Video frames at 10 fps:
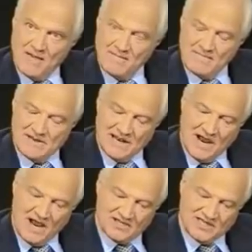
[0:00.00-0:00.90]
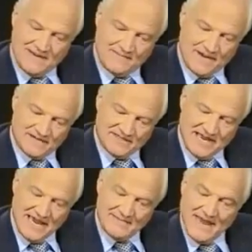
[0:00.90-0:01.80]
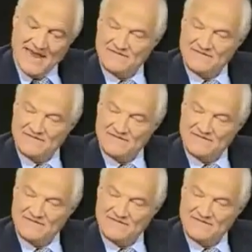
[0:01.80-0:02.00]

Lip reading: are largely part-time